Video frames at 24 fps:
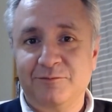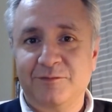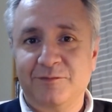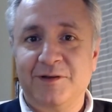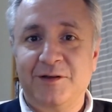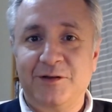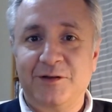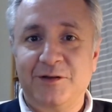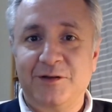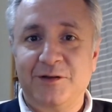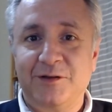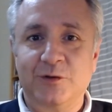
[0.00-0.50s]

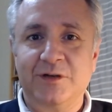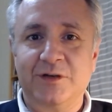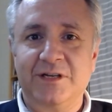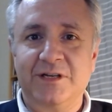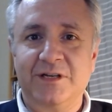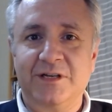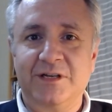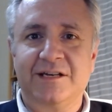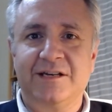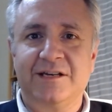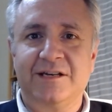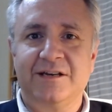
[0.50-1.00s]

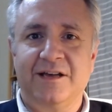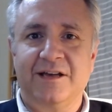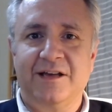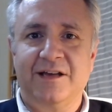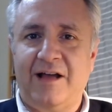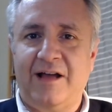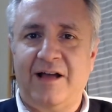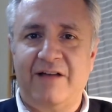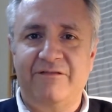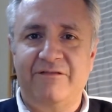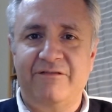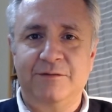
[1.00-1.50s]
unique, uh,
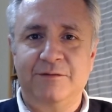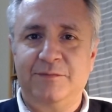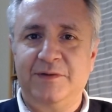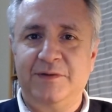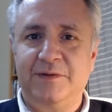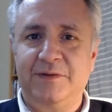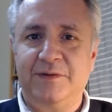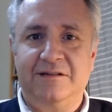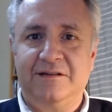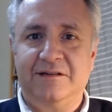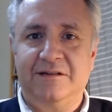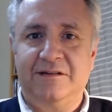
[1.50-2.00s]
haven't
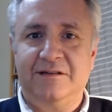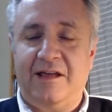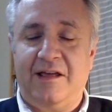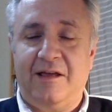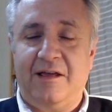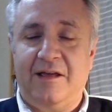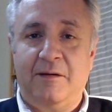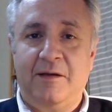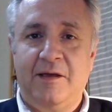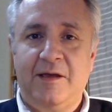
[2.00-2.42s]
been uh,